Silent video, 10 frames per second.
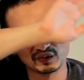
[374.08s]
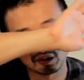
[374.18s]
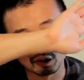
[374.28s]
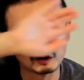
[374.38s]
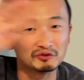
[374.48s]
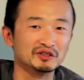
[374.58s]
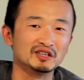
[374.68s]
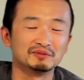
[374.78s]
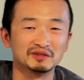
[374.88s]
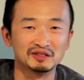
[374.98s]
covering
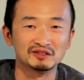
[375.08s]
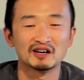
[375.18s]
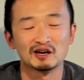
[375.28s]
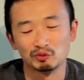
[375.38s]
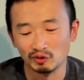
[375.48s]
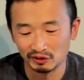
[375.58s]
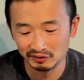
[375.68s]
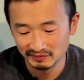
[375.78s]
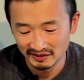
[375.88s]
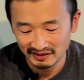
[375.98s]
up the entire
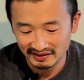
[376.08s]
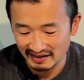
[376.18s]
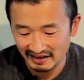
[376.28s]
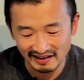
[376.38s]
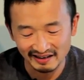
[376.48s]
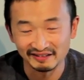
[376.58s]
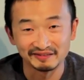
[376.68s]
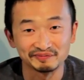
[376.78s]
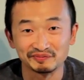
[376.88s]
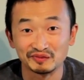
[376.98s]
wall
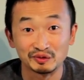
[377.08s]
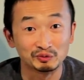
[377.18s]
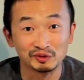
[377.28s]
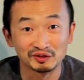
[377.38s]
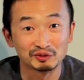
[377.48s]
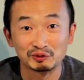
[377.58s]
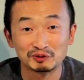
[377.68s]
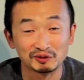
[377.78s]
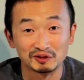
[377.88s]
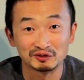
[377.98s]
and you wouldn't know
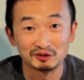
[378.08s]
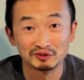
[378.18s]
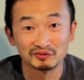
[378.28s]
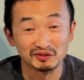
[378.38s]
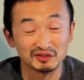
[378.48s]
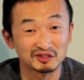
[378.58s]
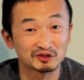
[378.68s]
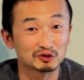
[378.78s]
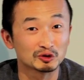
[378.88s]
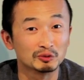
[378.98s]
which one to choose from. There's
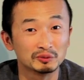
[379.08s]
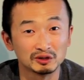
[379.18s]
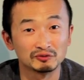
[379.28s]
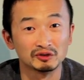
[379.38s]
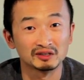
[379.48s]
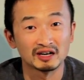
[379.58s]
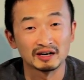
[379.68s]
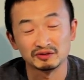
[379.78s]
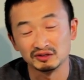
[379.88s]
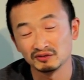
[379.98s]
so many different
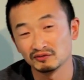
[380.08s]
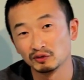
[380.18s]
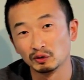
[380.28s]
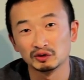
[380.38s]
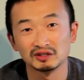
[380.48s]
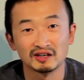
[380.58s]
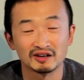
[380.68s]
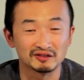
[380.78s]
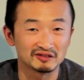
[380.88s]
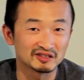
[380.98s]
types. There's floating
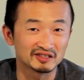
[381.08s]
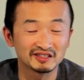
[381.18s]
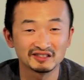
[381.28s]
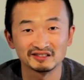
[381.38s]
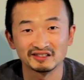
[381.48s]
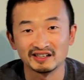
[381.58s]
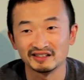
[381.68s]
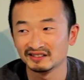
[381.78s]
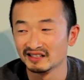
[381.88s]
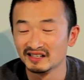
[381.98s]
line, there's sinking
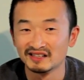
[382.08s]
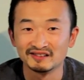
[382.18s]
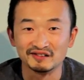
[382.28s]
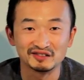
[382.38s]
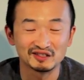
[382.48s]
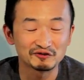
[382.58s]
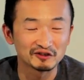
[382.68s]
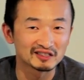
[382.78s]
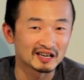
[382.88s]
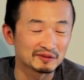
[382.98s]
line, there's
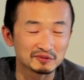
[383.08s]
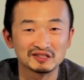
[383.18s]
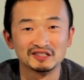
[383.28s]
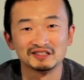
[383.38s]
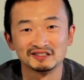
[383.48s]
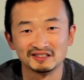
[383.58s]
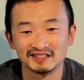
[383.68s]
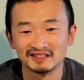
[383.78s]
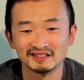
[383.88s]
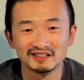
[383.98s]
different types of sinking
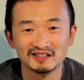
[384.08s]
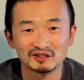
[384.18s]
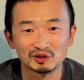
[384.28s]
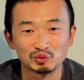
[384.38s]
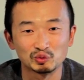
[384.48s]
line. So